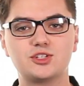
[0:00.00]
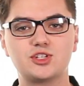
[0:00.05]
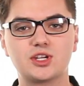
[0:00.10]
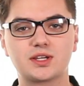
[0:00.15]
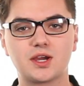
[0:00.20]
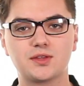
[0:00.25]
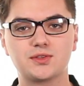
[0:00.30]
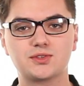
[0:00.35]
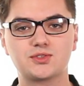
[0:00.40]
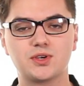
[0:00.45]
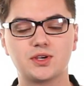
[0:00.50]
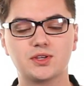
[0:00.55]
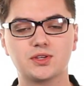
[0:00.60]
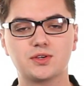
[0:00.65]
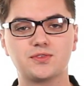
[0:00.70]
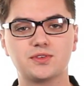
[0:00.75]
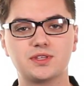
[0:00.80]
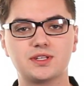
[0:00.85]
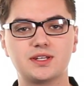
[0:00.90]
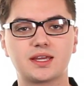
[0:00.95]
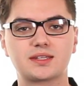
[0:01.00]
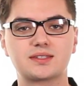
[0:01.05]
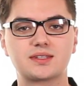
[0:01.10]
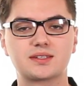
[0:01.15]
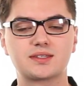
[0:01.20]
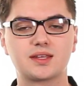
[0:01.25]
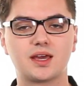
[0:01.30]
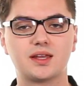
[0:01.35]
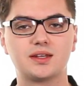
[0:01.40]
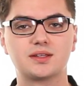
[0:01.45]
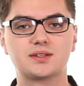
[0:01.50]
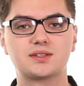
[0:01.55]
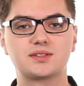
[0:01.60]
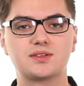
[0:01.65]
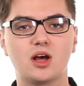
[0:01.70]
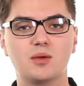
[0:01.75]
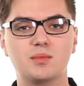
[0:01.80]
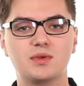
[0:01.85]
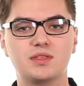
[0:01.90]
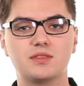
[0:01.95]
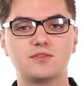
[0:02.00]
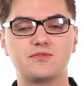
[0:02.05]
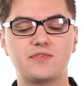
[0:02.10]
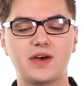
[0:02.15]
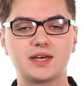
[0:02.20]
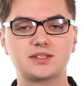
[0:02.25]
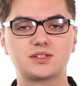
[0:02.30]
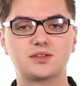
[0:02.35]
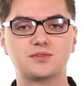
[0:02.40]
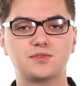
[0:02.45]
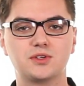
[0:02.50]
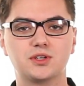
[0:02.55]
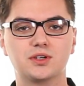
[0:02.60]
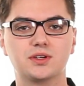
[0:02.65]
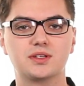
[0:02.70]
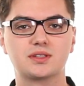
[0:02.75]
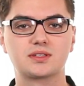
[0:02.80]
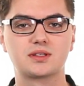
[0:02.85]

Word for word: check out the trailer for the next exciting installment in the Fast and Furious